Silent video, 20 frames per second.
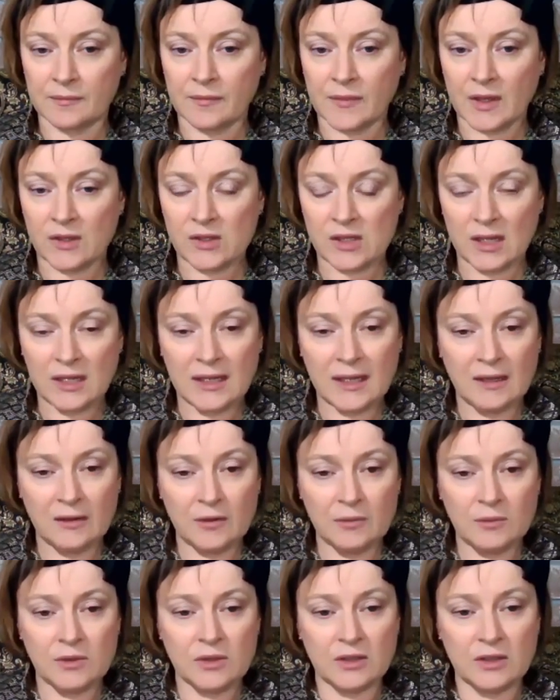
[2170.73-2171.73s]
Just allow
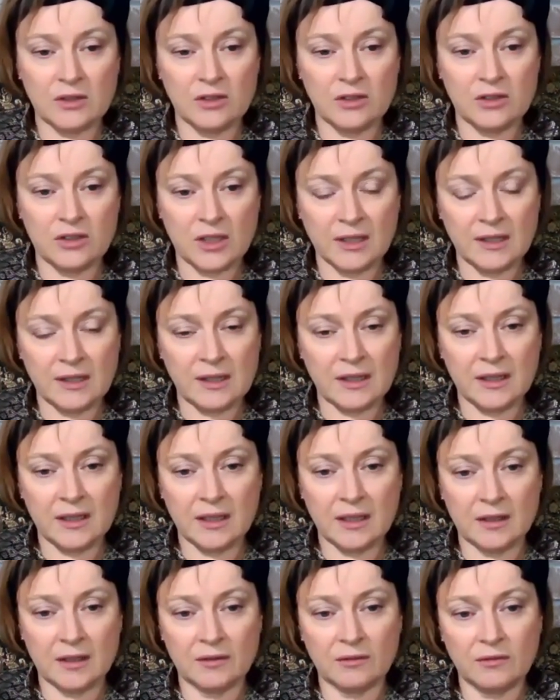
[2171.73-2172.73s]
them to gently
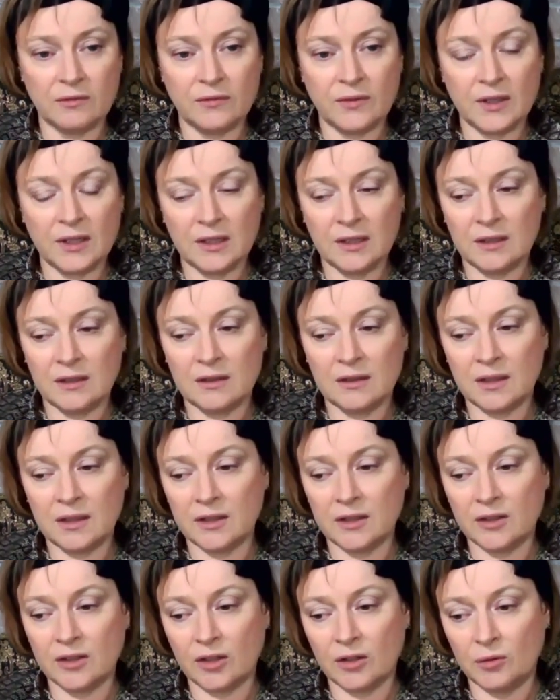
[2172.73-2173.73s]
unfurl
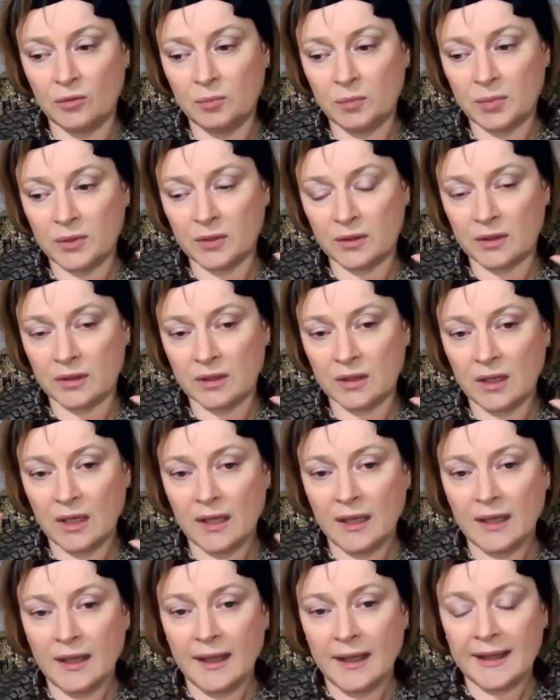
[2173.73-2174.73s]
and open.
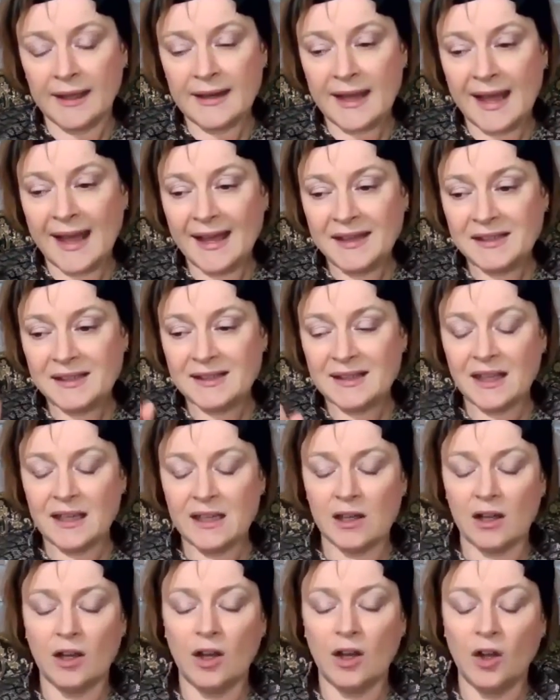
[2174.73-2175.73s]
And as
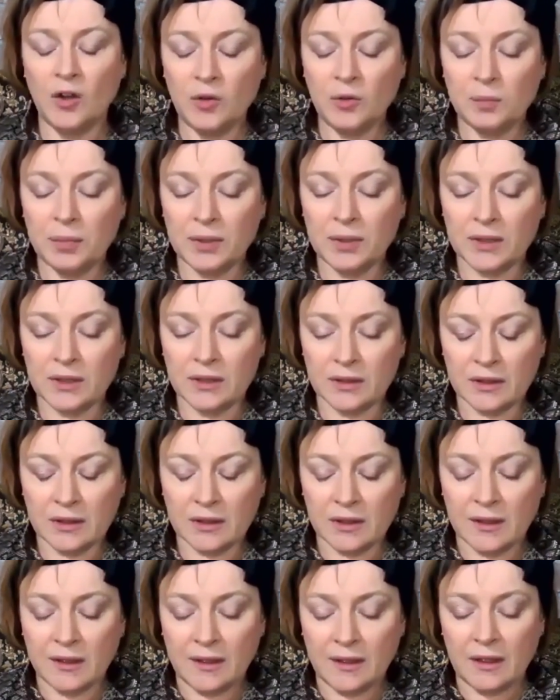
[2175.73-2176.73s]
they open,
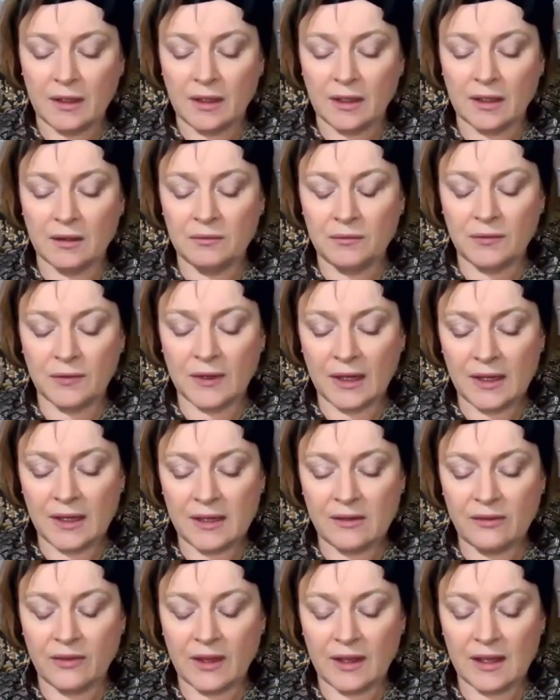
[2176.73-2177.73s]
invite
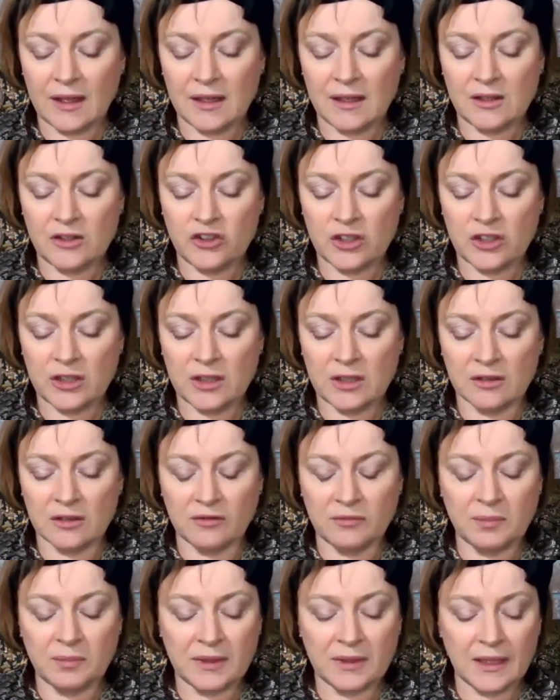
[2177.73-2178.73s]
the energy
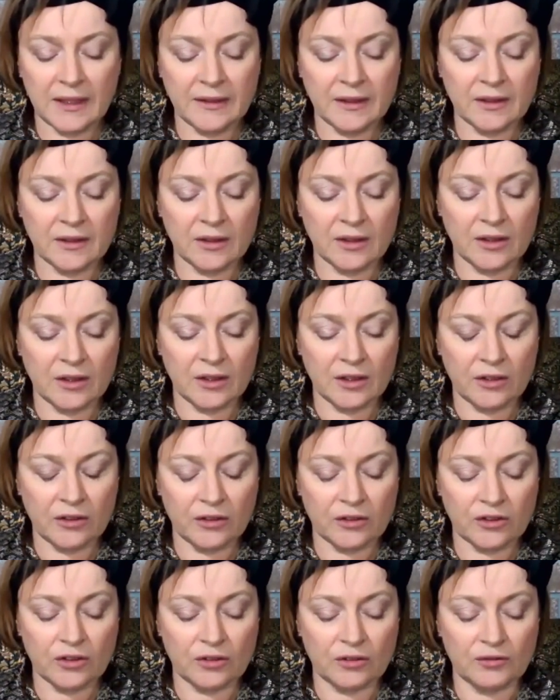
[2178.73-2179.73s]
of planet
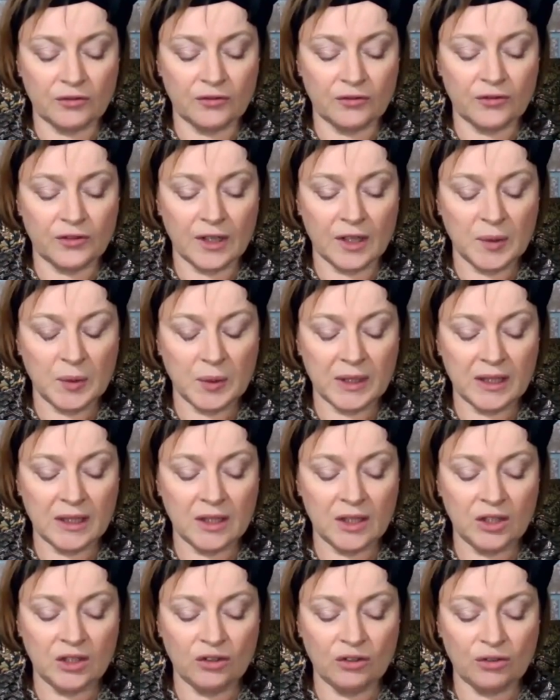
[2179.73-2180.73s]
Earth to flow
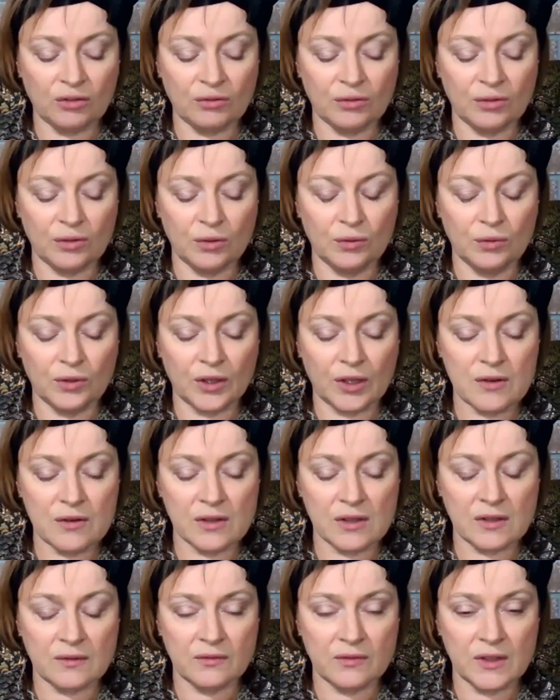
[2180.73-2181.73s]
in through
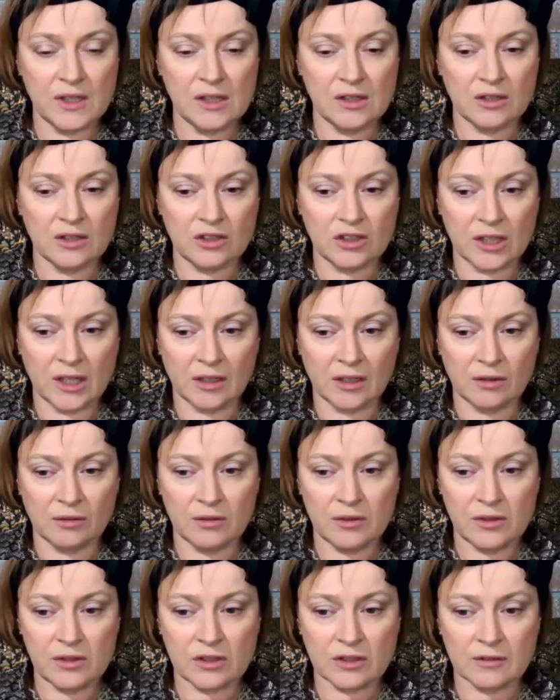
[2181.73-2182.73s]
those feet
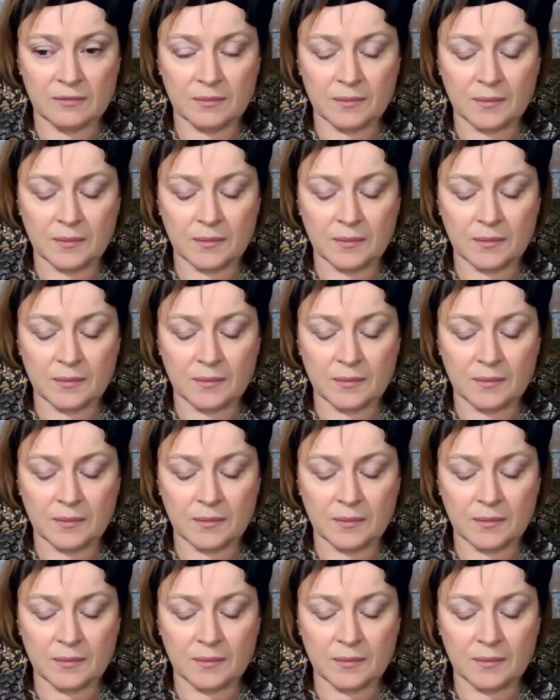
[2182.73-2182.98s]
chakras